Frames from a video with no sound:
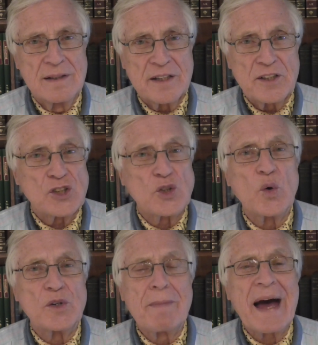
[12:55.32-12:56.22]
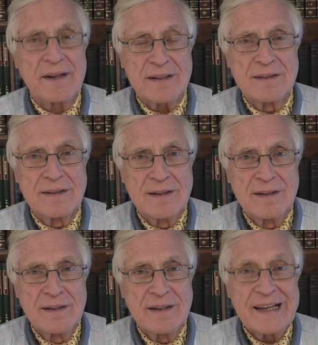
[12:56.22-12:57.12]
An assured manner
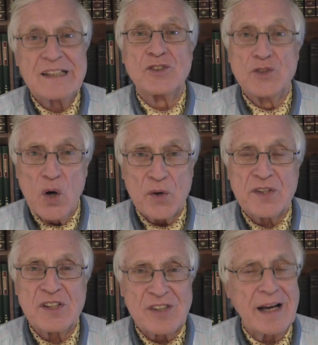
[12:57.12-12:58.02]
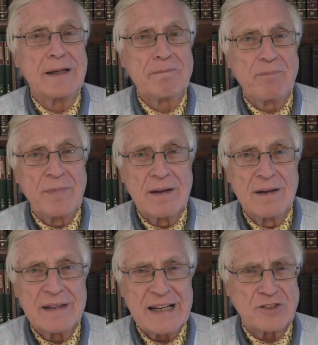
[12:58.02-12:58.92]
is not the same
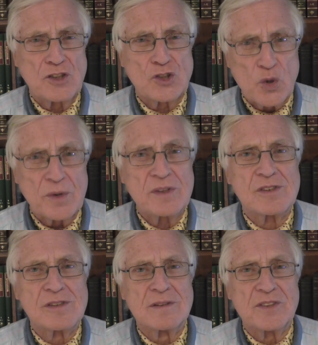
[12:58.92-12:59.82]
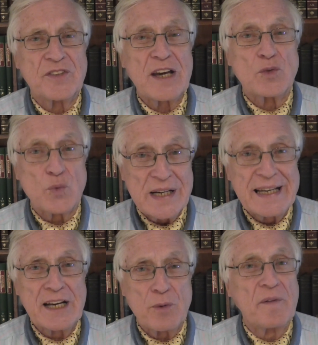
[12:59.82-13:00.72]
as an assurance that they
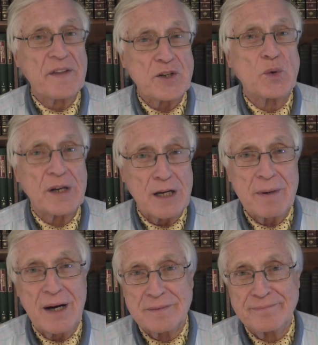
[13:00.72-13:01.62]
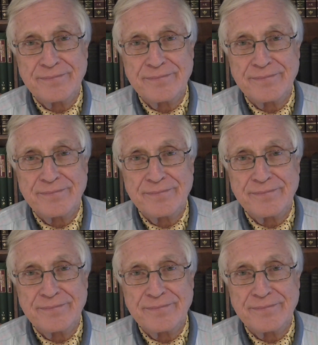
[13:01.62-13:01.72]
really know what they're talking about.